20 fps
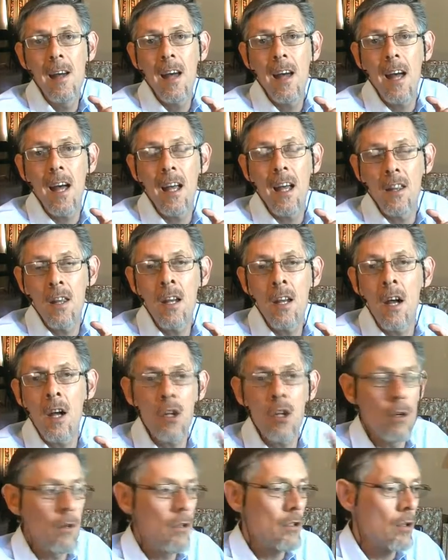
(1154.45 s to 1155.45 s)
And then
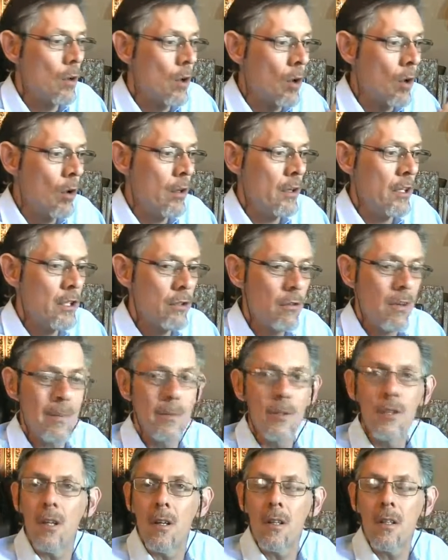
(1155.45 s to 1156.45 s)
I used all the
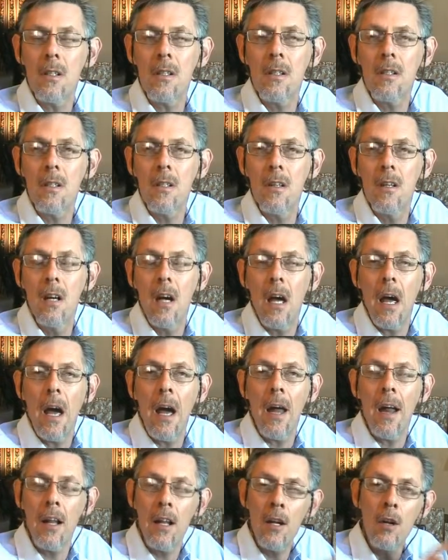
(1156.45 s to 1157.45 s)
scriptures,
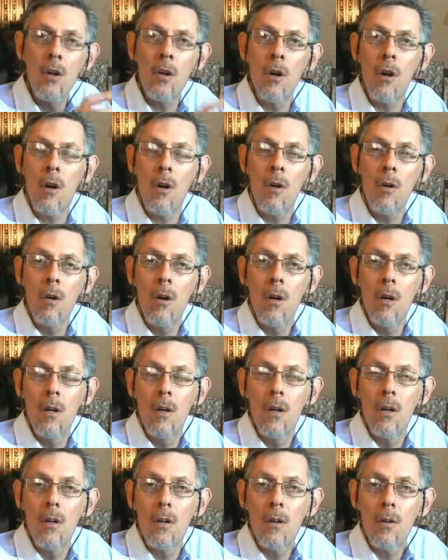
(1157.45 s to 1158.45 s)
and I didn't go
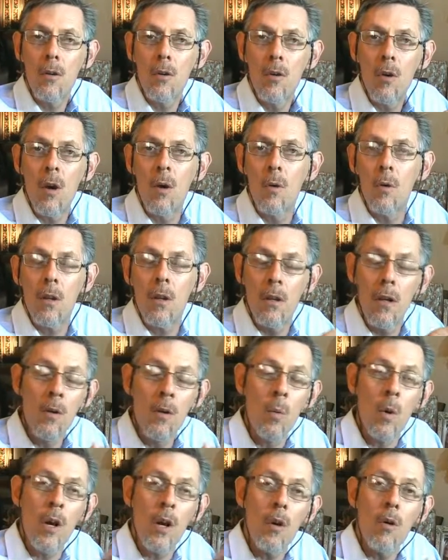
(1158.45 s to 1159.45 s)
grow
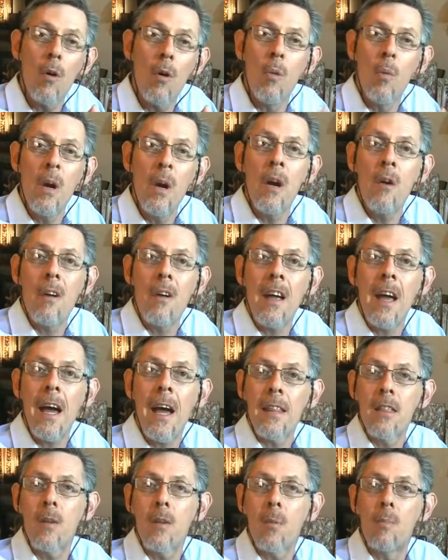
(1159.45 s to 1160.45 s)
didn't want to grow weary
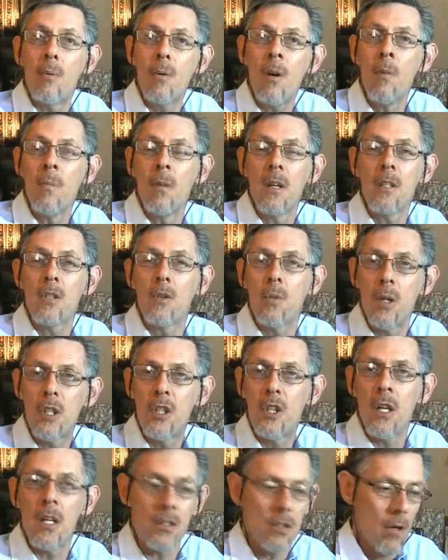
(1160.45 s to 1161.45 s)
at the promise,
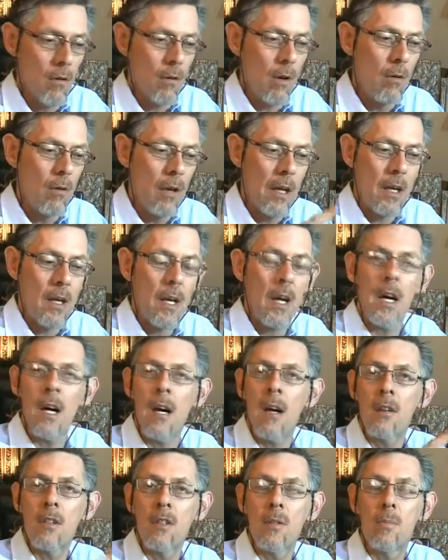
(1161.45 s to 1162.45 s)
which is a Rolex, a
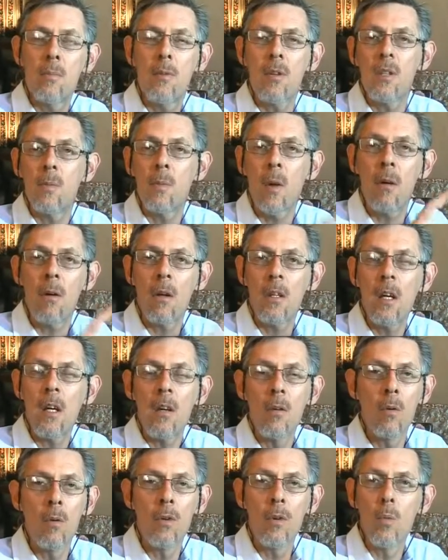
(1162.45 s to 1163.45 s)
house,
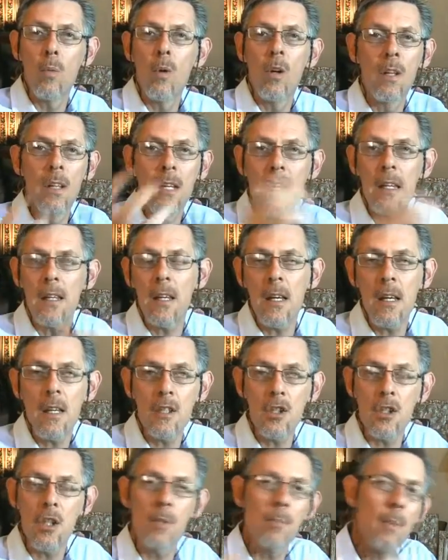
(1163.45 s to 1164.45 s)
prosperity, and all the worldly
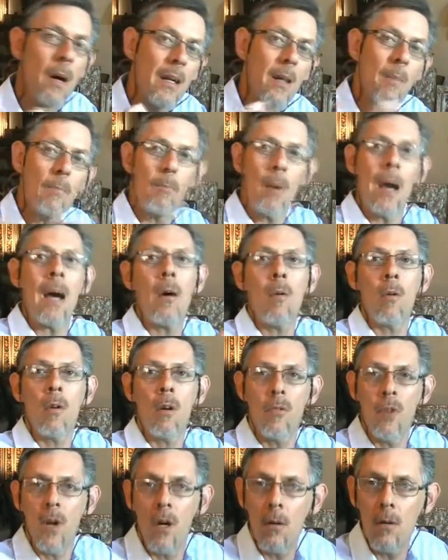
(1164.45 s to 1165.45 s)
things, just by the
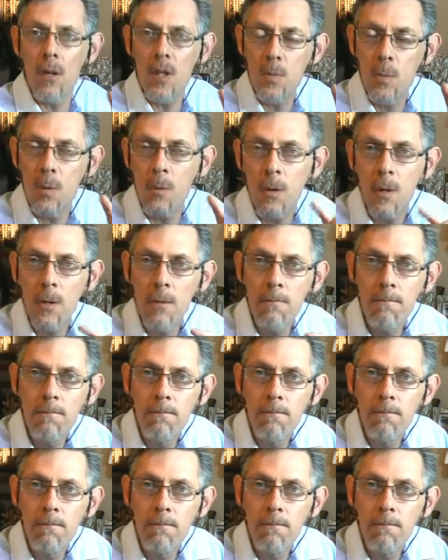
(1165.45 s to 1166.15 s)
power of the Holy Spirit.